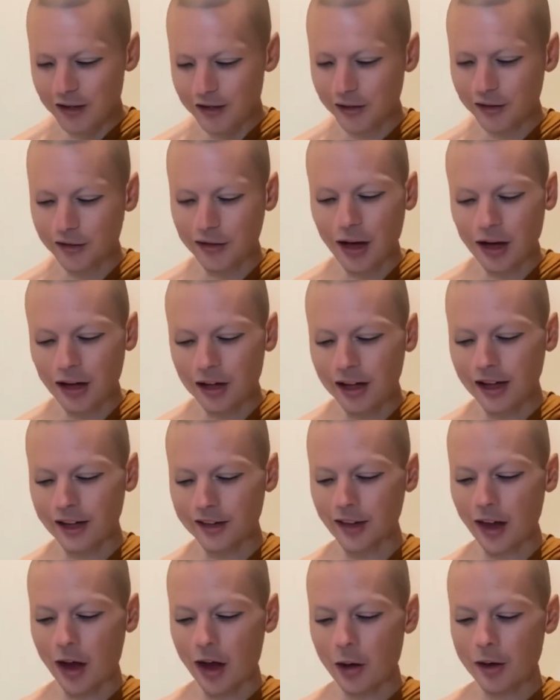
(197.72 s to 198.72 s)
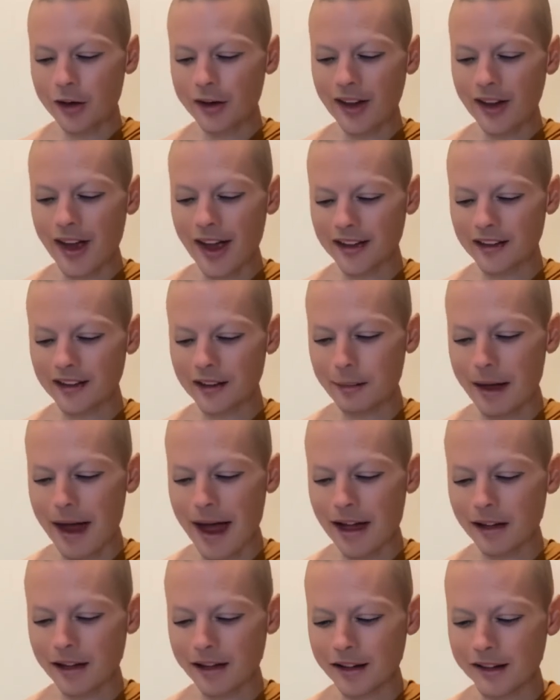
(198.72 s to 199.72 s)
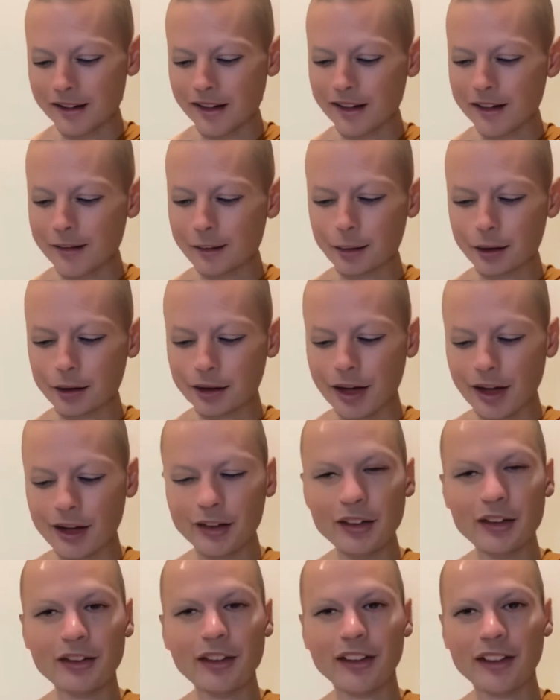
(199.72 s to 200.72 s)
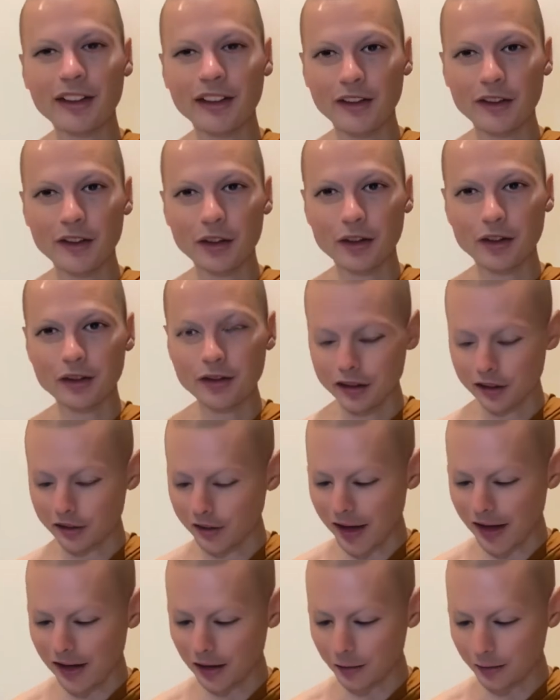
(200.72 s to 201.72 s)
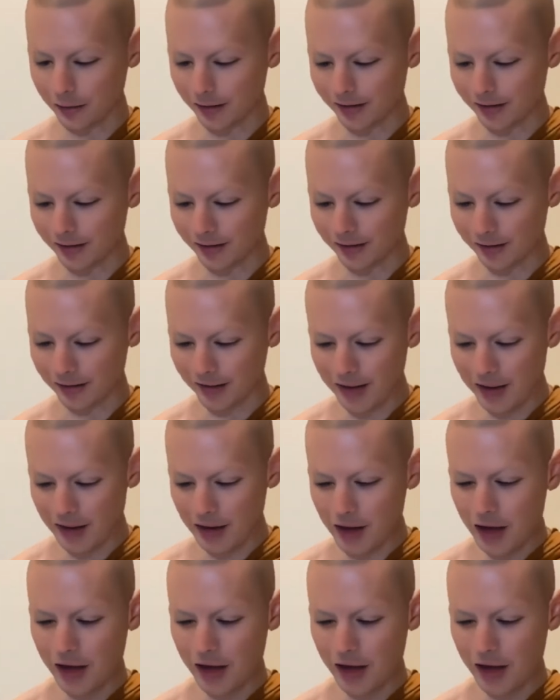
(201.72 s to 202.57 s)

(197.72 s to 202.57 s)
the Sangha has always had to balance its progressive and conservative elements,